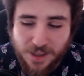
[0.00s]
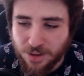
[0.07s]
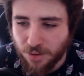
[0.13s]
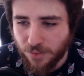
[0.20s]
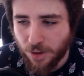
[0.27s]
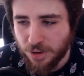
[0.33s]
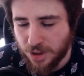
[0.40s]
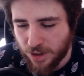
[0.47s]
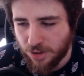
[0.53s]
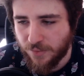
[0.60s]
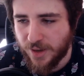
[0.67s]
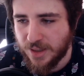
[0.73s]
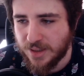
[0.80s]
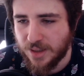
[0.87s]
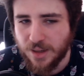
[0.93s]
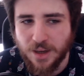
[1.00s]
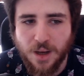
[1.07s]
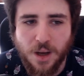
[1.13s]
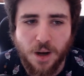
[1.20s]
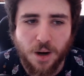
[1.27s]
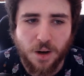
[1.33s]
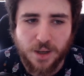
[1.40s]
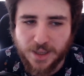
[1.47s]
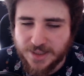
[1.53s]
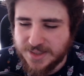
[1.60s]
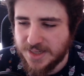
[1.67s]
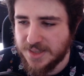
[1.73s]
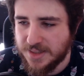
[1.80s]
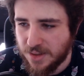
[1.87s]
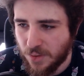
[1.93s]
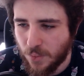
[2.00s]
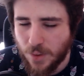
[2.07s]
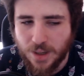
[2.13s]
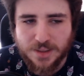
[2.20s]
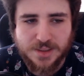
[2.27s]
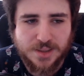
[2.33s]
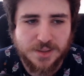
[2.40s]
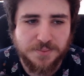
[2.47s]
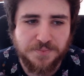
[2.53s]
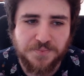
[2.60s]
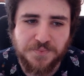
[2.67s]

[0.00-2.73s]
on innovating on existing ones.